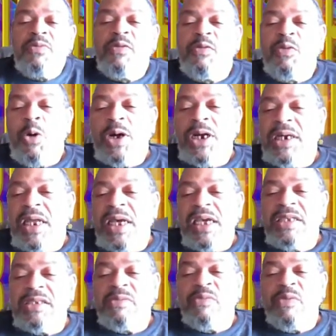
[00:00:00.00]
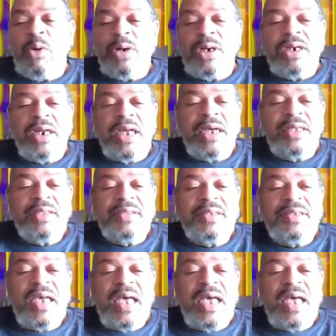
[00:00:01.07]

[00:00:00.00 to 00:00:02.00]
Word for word: for forty days and forty nights.